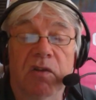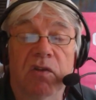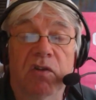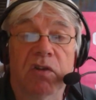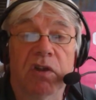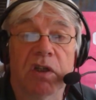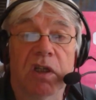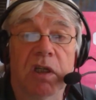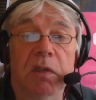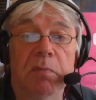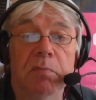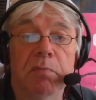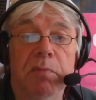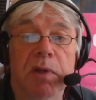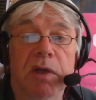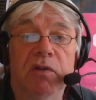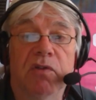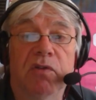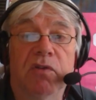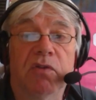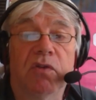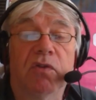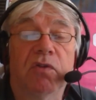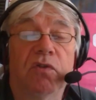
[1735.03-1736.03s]
the
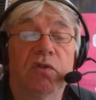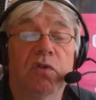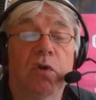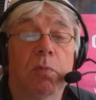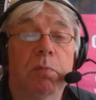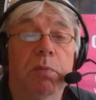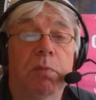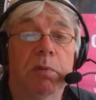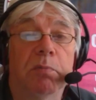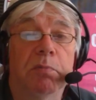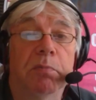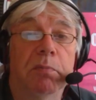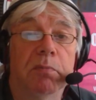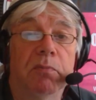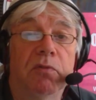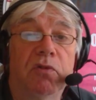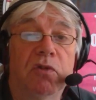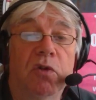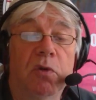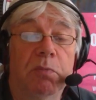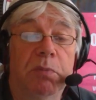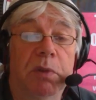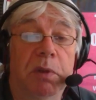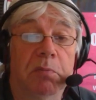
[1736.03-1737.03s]
best
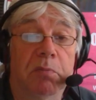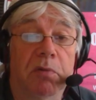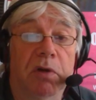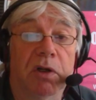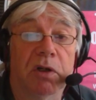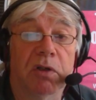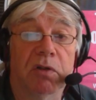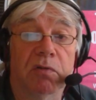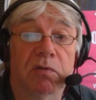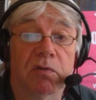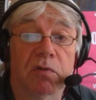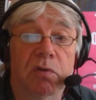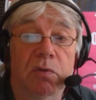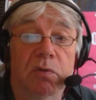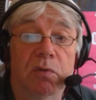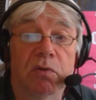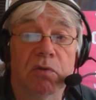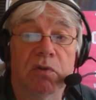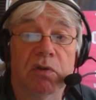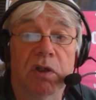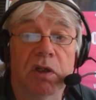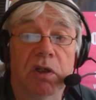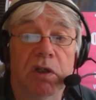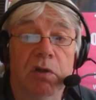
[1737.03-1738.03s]
stopping brake, of
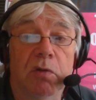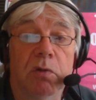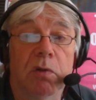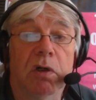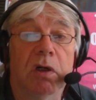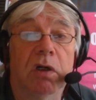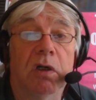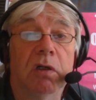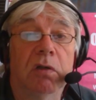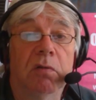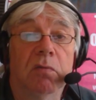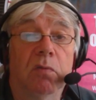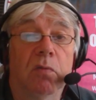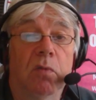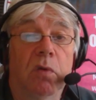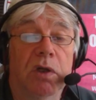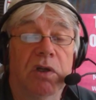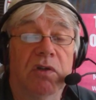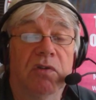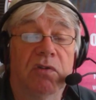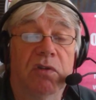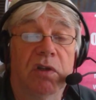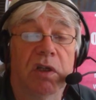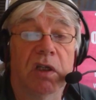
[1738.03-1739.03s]
course. You are
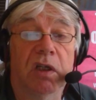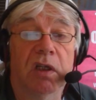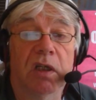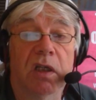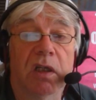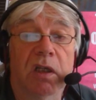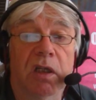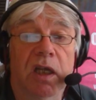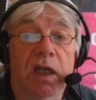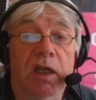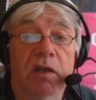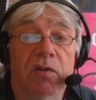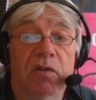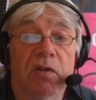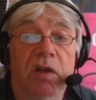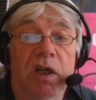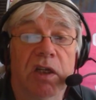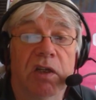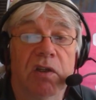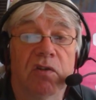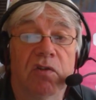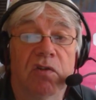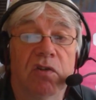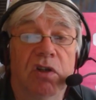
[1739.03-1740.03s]
wasting that
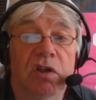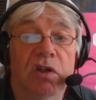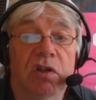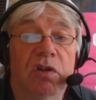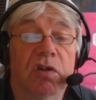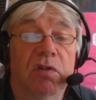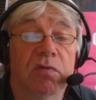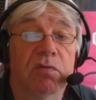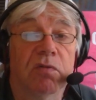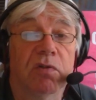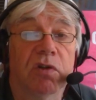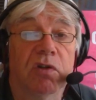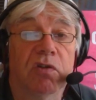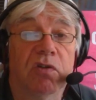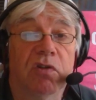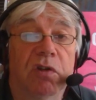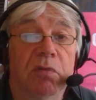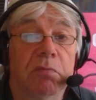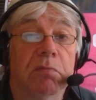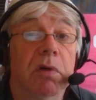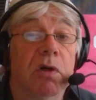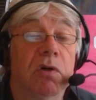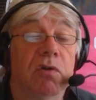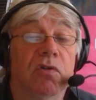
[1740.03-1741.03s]
energy,
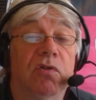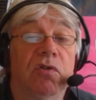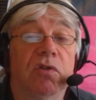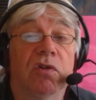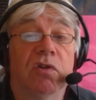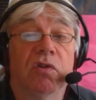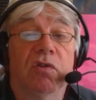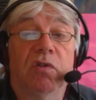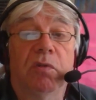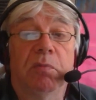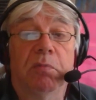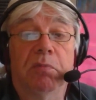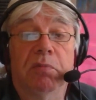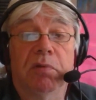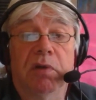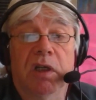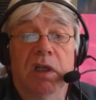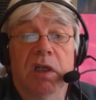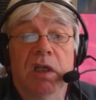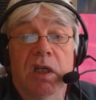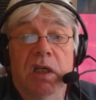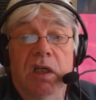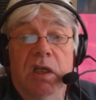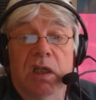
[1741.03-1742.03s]
converting motion
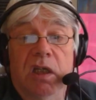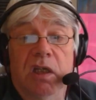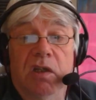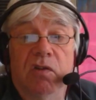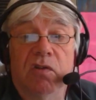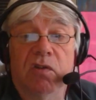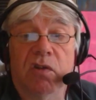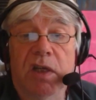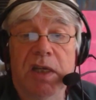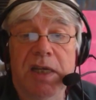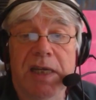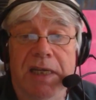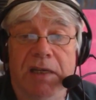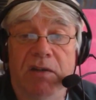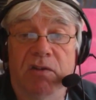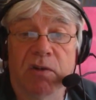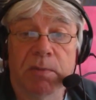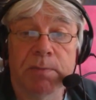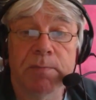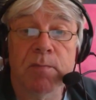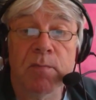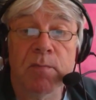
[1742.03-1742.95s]
simply into heat.